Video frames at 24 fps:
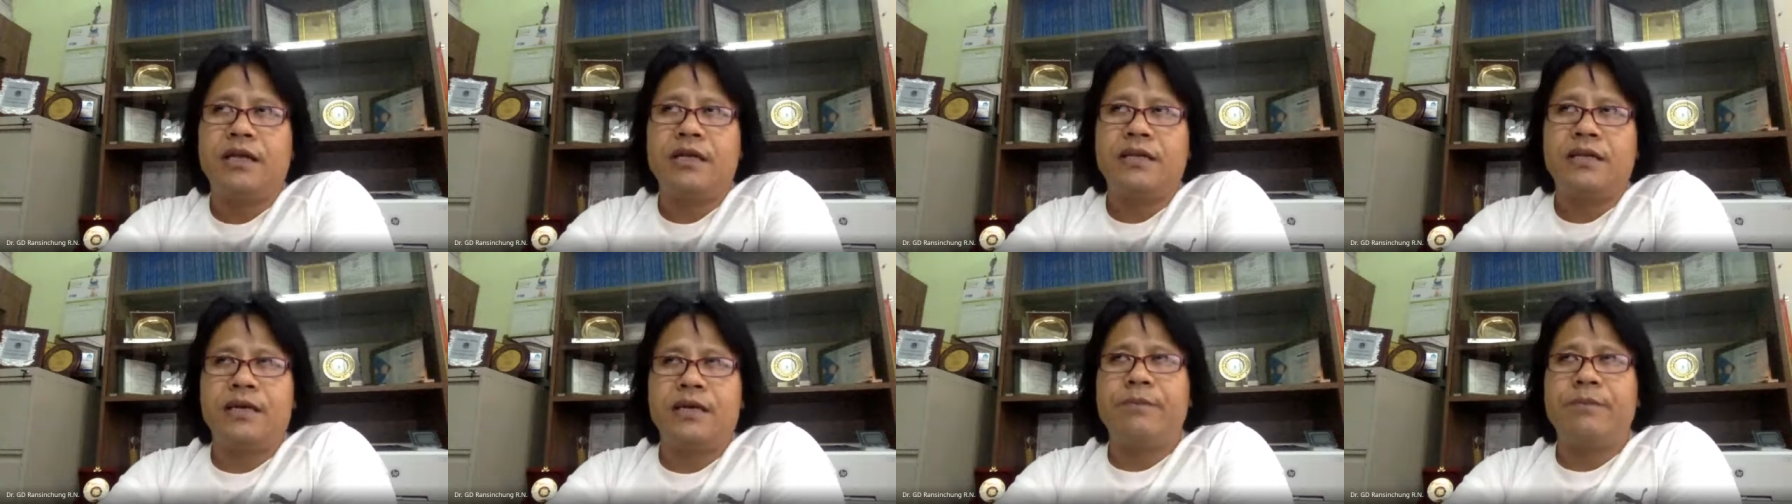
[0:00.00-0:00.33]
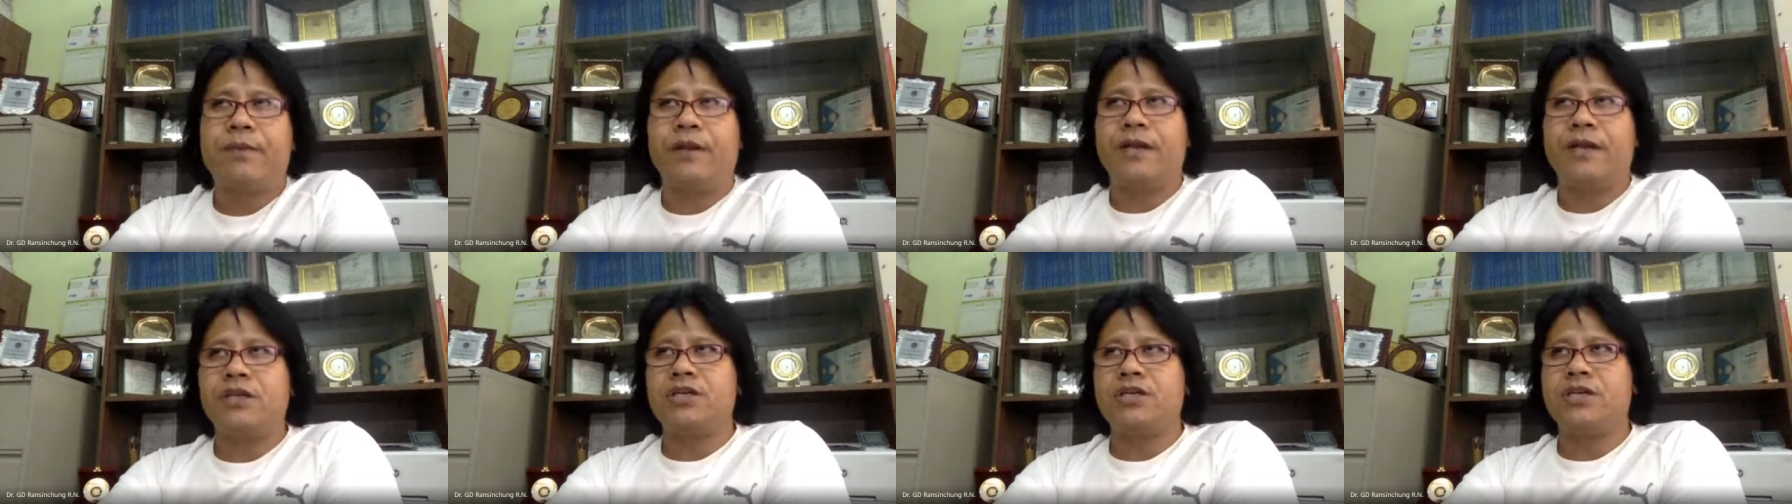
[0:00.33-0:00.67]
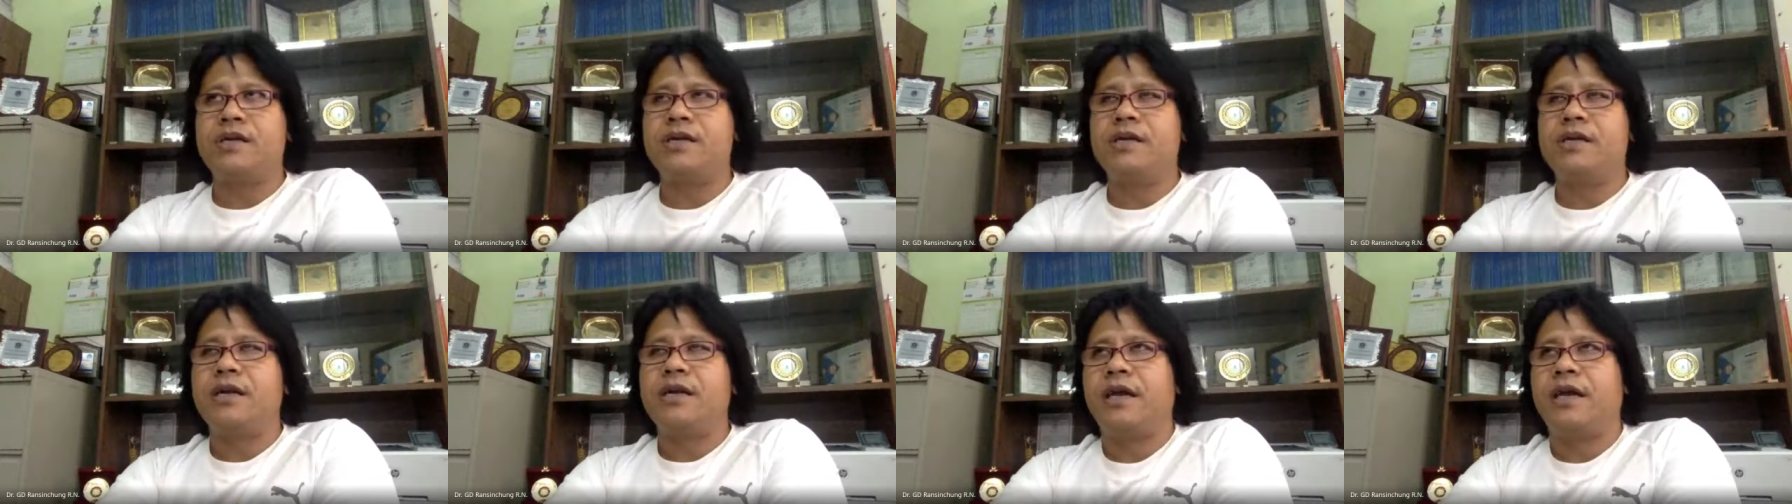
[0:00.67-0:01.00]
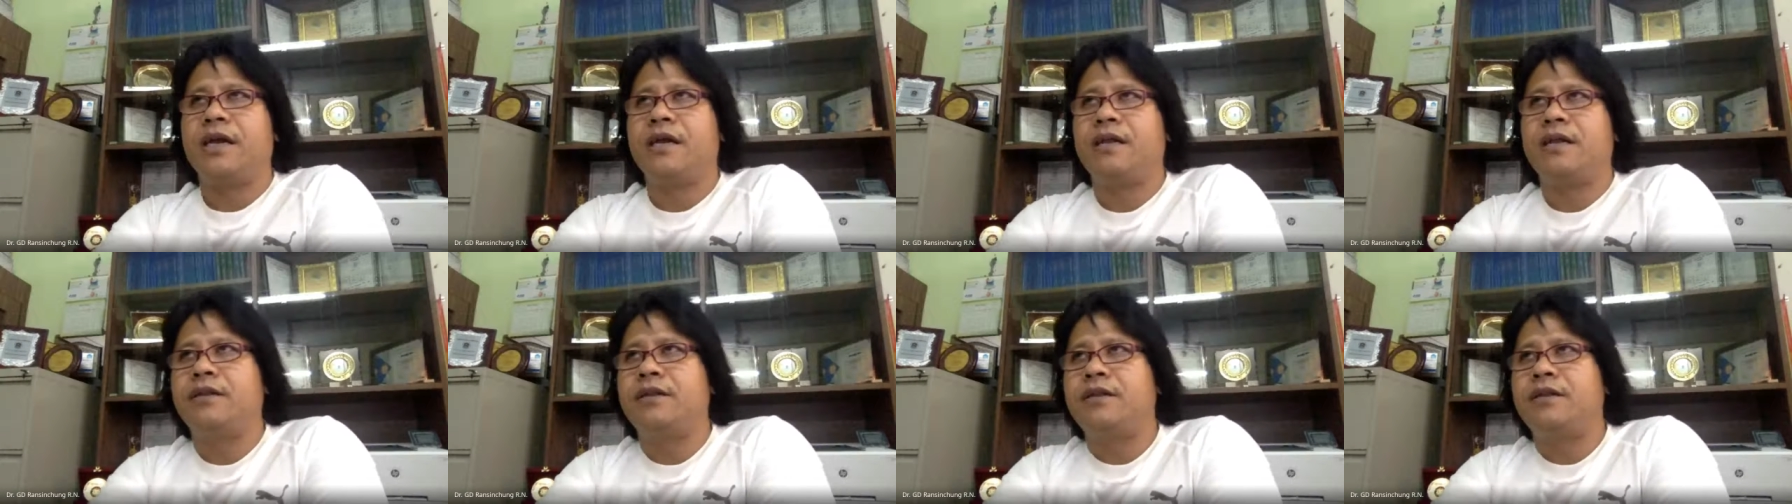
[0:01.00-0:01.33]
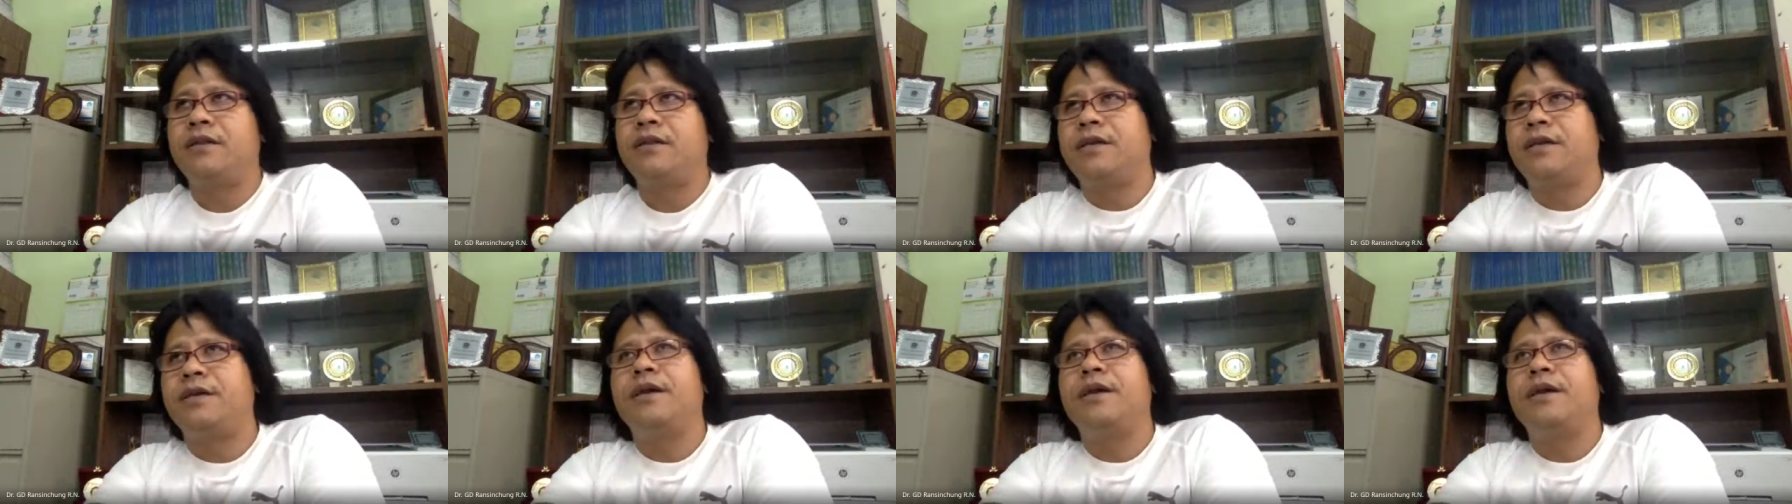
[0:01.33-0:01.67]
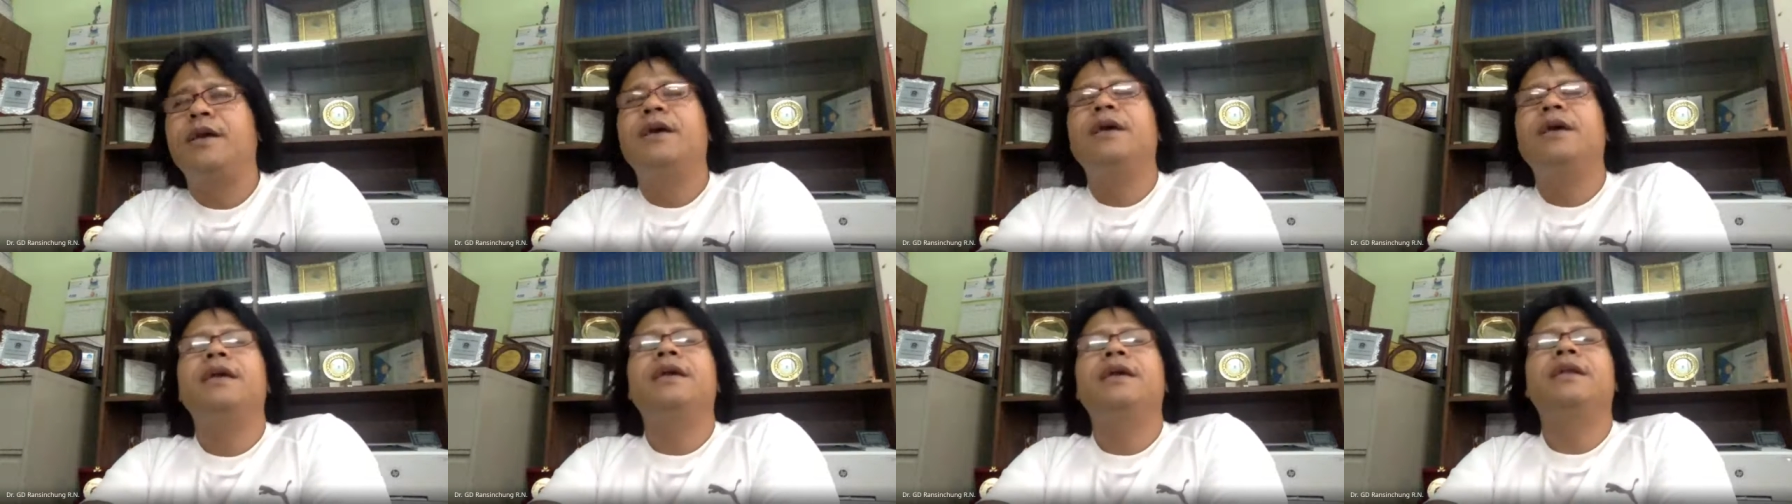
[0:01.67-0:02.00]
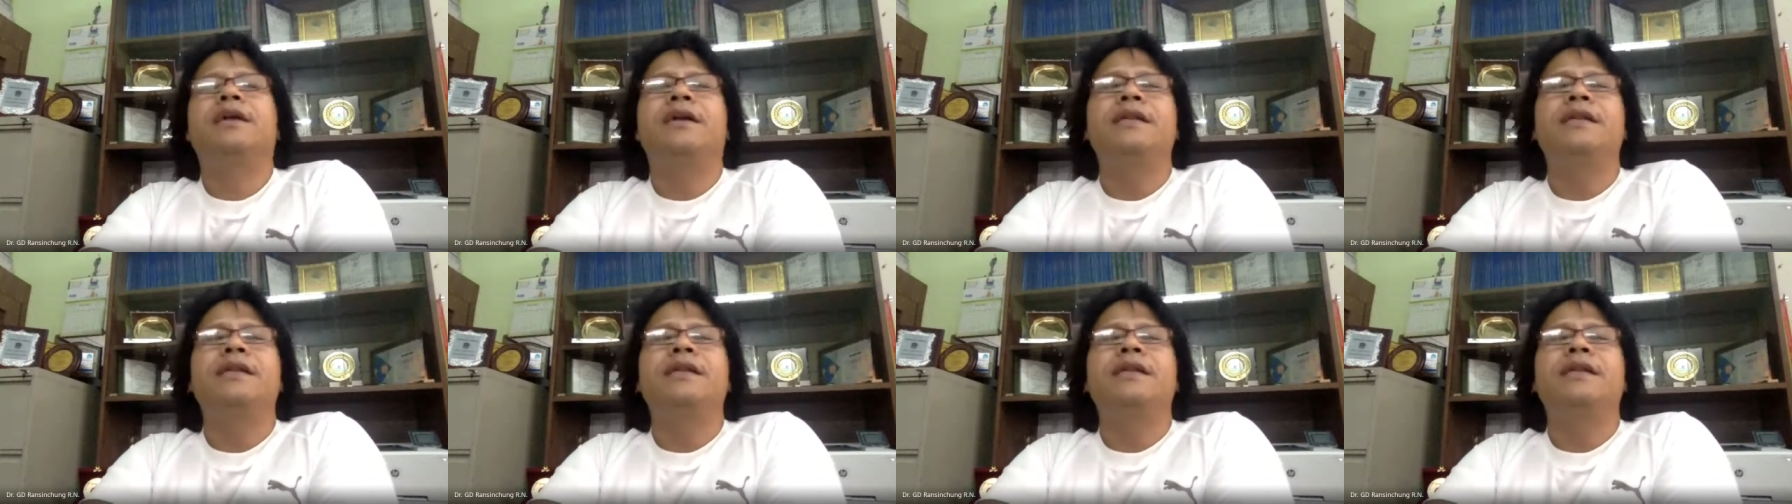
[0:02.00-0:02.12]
temperature, and it